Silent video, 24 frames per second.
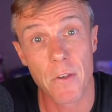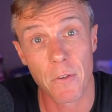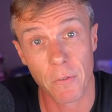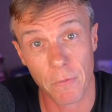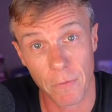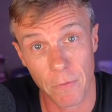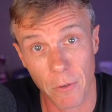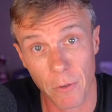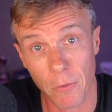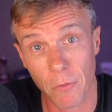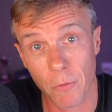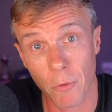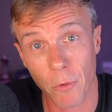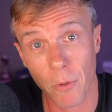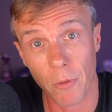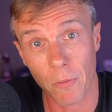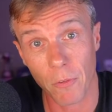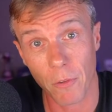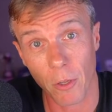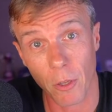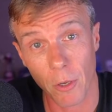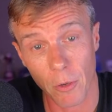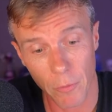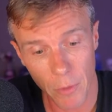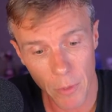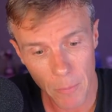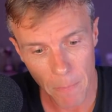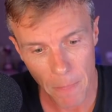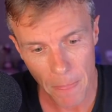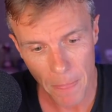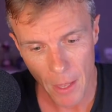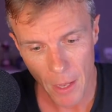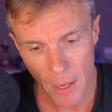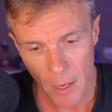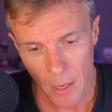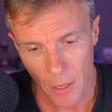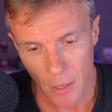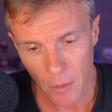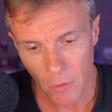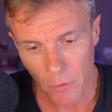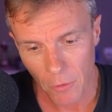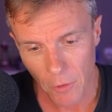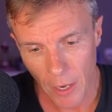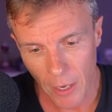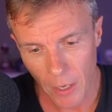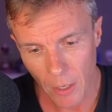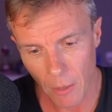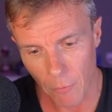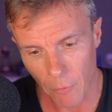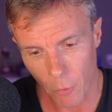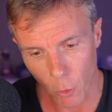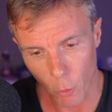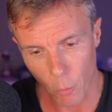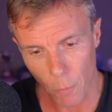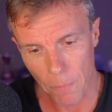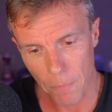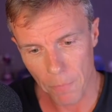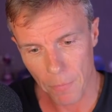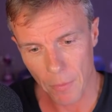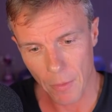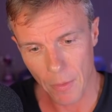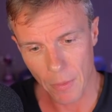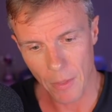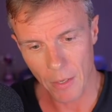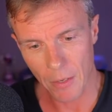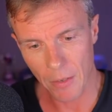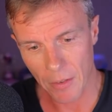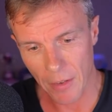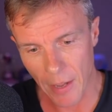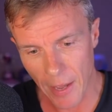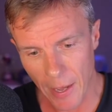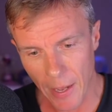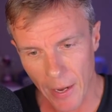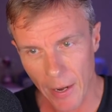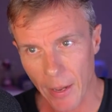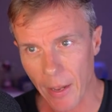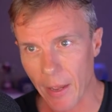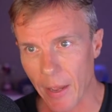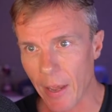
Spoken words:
first of all, there's a lot of it. Second of all, the data,